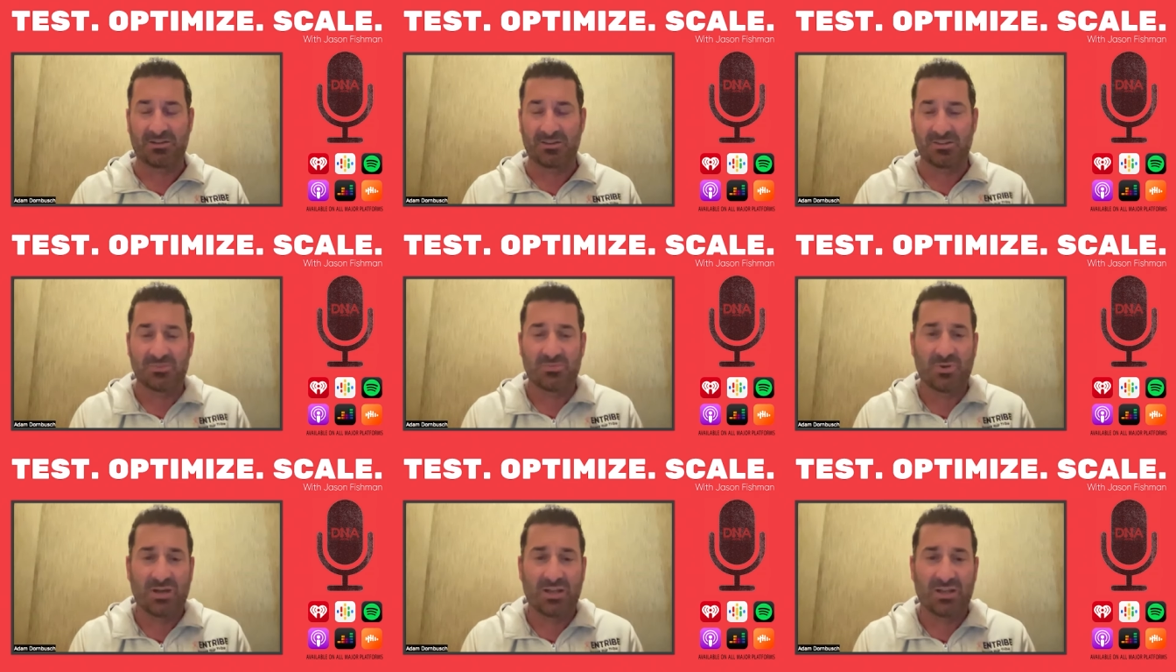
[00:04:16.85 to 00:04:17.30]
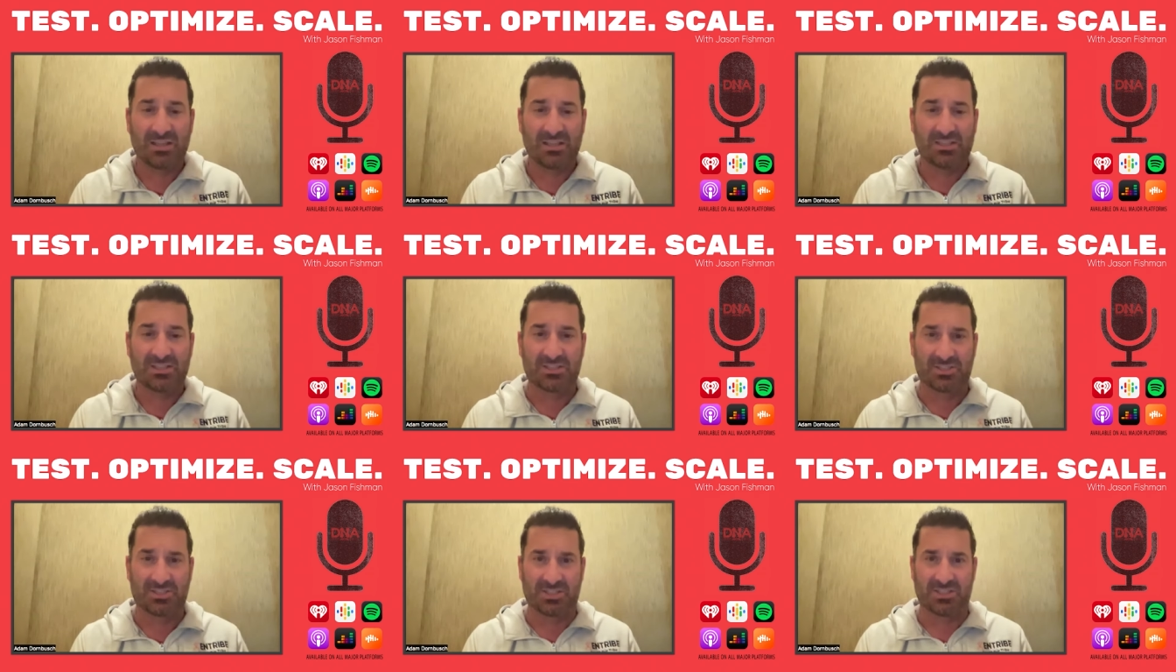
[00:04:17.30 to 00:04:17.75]
as well
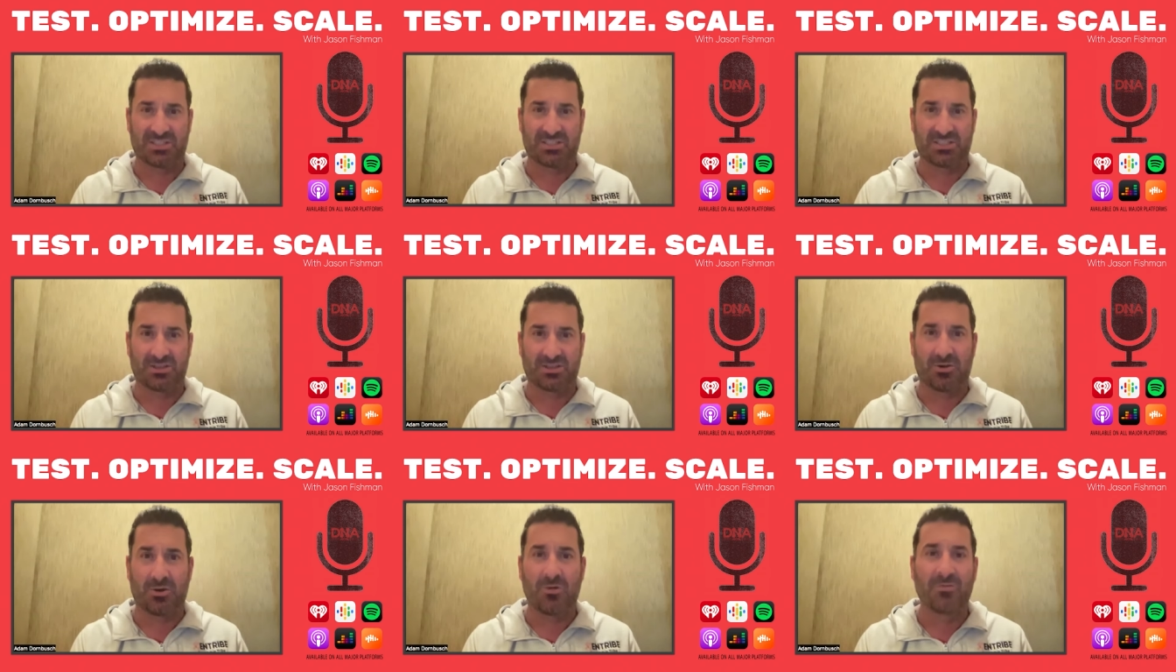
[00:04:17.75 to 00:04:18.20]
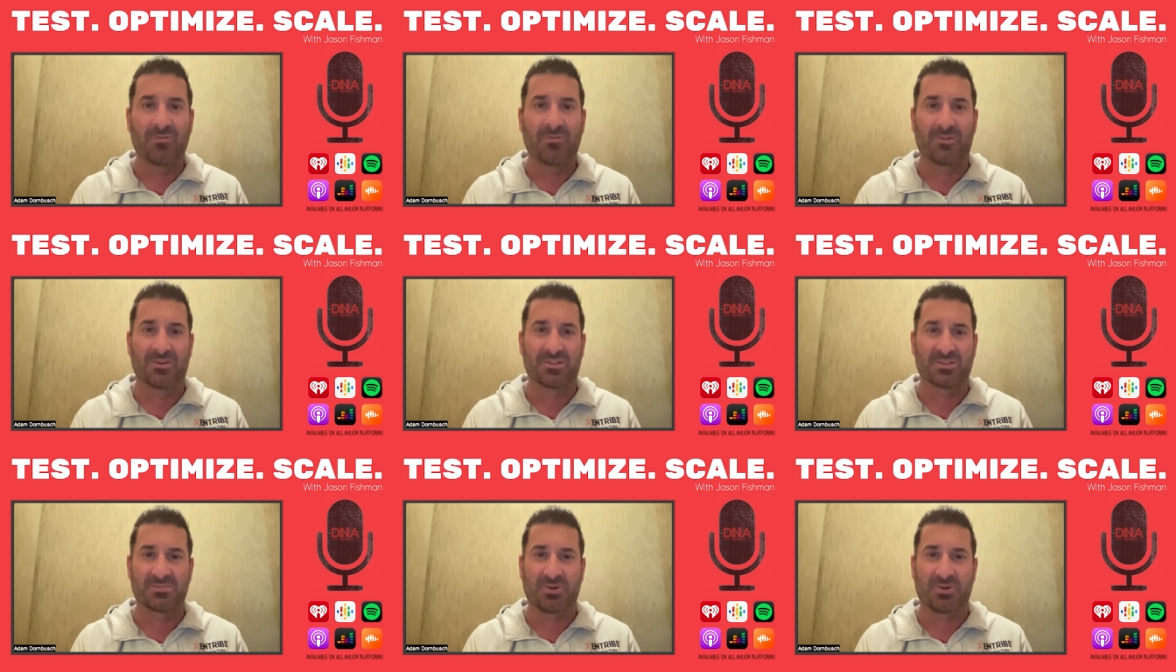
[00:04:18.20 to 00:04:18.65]
as just the
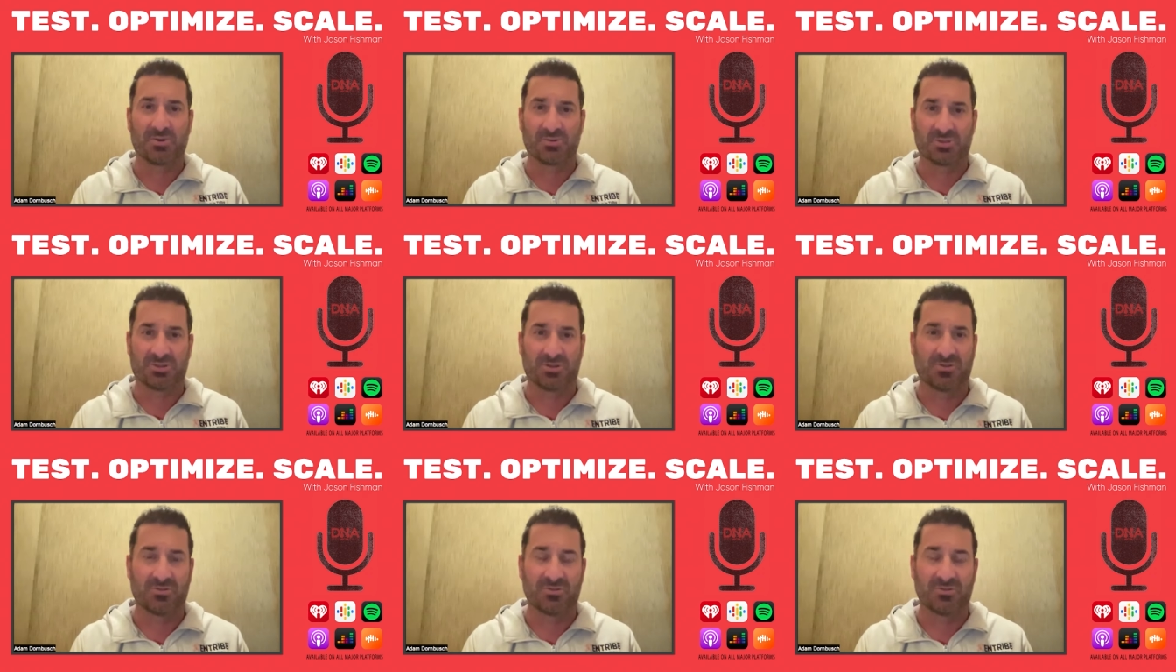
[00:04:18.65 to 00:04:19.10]
overexposure and